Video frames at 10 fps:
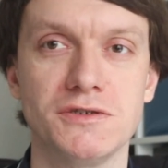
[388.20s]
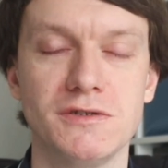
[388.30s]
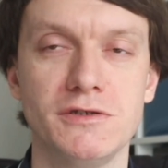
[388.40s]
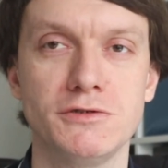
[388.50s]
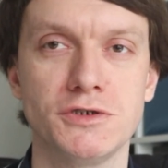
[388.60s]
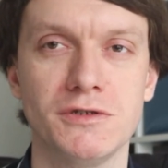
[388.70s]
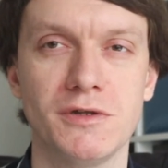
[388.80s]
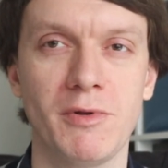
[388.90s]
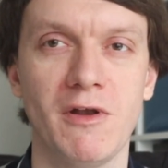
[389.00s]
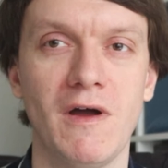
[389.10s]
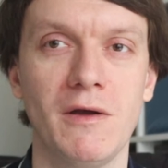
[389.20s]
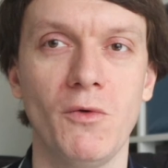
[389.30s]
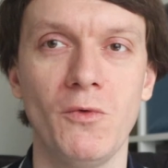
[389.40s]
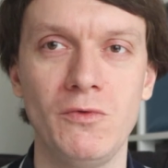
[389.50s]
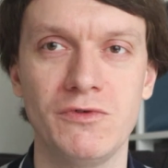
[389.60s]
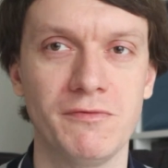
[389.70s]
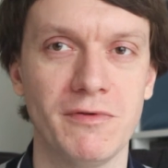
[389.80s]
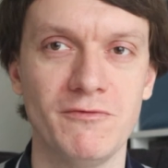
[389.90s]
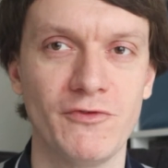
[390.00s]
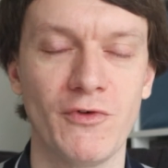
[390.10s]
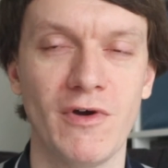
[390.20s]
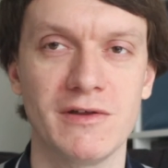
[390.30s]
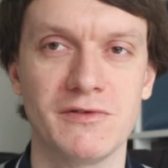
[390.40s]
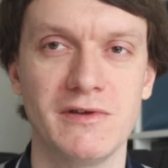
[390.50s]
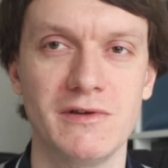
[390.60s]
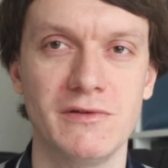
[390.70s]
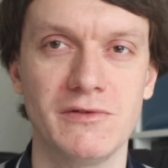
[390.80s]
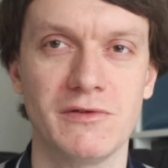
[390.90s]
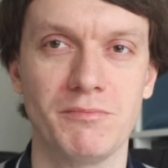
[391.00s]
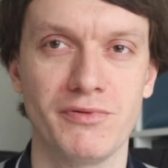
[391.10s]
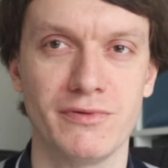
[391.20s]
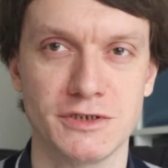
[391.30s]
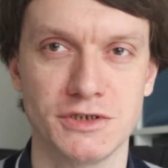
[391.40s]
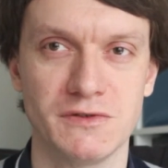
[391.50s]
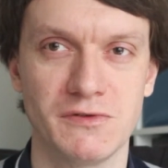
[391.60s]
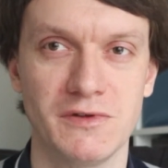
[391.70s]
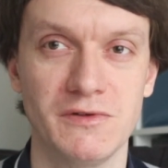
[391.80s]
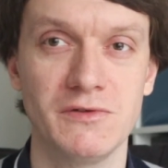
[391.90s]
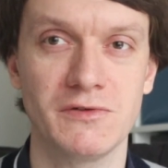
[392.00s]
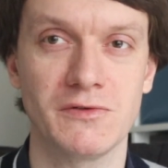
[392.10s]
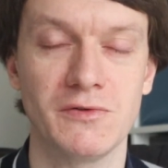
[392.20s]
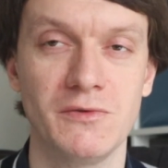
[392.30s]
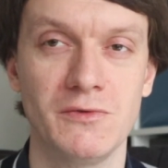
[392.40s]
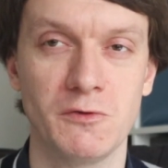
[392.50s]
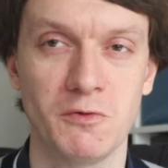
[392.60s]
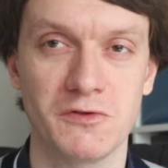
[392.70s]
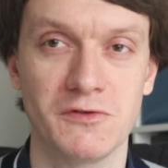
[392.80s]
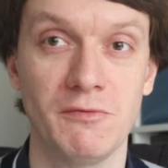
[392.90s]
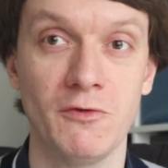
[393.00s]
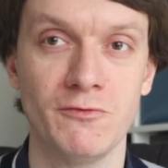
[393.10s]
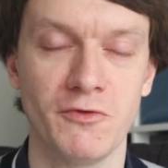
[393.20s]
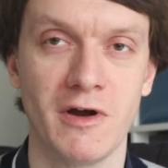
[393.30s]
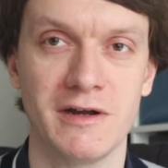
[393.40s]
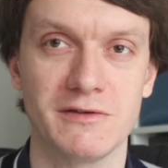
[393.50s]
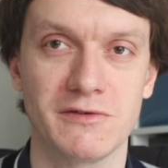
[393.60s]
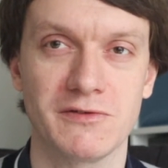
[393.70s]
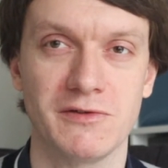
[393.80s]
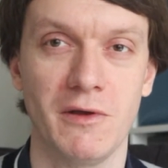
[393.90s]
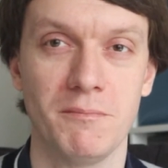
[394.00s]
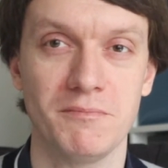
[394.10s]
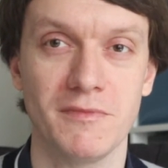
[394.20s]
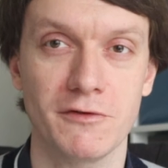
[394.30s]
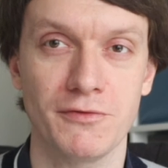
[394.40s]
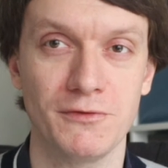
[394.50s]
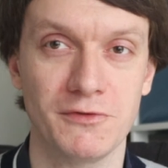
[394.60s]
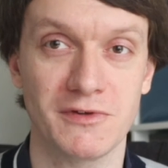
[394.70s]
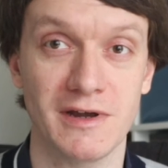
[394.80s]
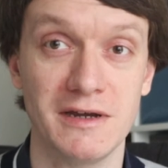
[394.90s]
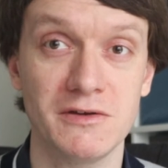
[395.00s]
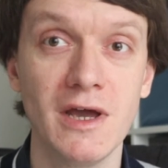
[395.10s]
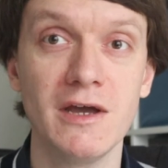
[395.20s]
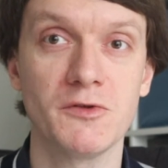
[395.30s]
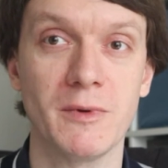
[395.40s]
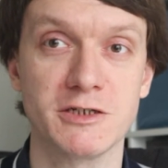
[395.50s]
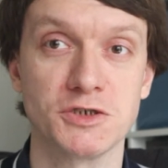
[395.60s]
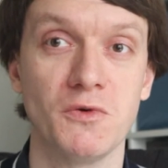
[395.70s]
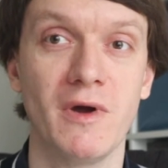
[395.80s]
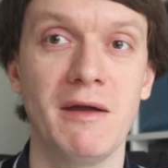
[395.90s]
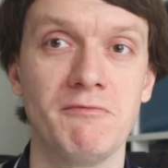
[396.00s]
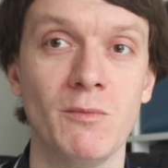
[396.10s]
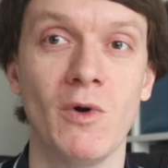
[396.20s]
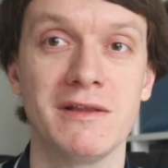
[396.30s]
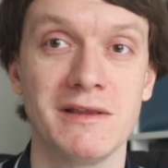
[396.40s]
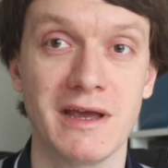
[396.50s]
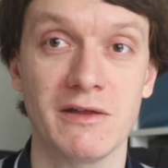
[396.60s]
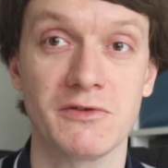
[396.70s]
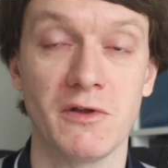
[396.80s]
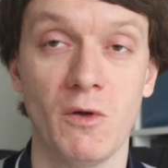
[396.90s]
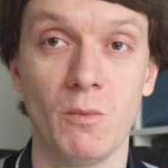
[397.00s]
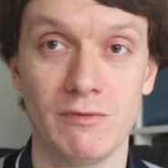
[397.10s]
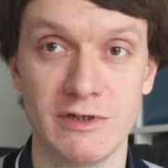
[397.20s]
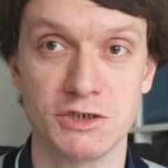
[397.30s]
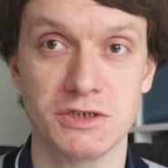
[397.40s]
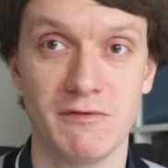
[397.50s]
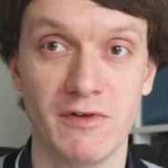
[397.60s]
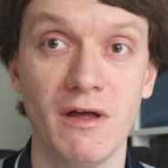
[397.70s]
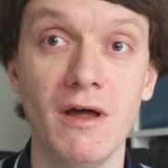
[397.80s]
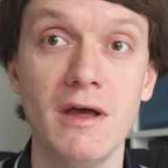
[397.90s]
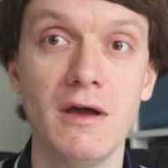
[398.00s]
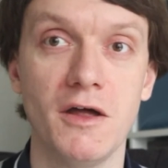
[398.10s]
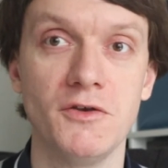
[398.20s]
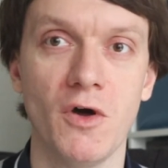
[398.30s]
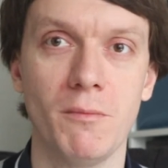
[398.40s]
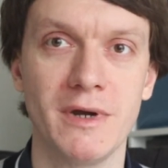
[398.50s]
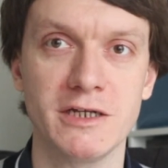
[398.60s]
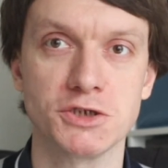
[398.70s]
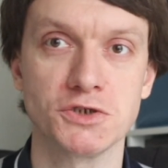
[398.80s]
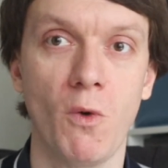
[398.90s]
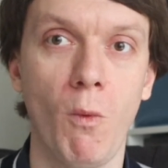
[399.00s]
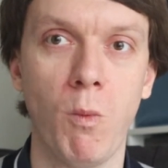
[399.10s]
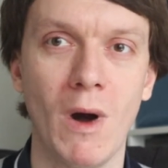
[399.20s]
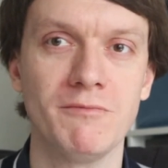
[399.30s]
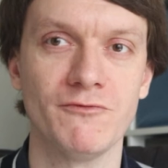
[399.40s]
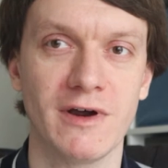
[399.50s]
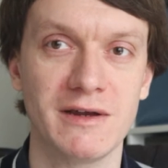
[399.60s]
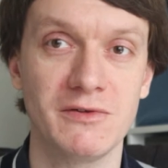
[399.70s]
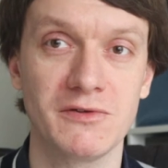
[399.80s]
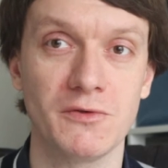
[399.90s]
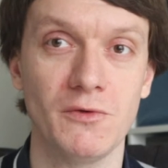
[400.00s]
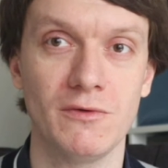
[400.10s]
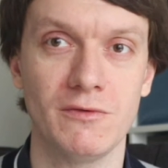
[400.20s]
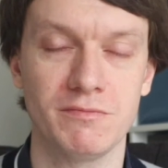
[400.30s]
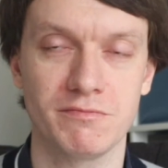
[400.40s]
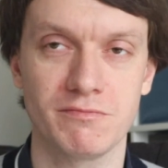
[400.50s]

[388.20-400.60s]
you should apply all different varieties of prejudices to a civil rights crusade to make sure everyone gets along with each other, and not make sure one race or